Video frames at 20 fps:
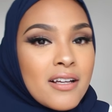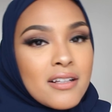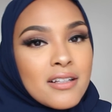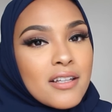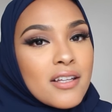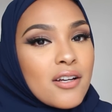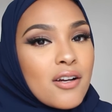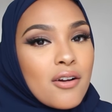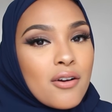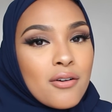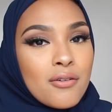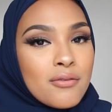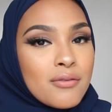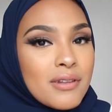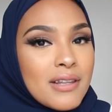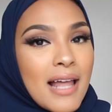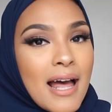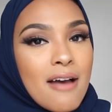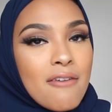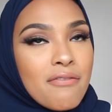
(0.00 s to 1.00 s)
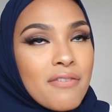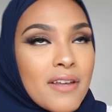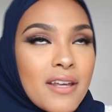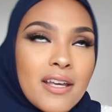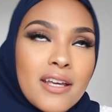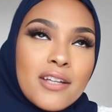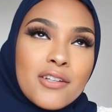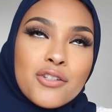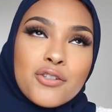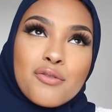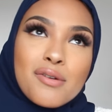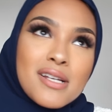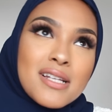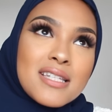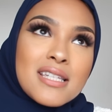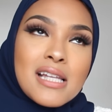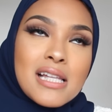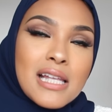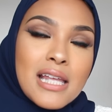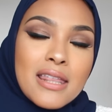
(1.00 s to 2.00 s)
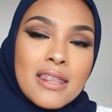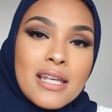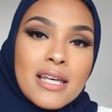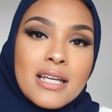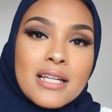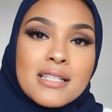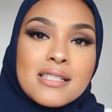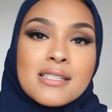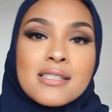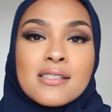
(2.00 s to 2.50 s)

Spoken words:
you know, laughing and doing silly things.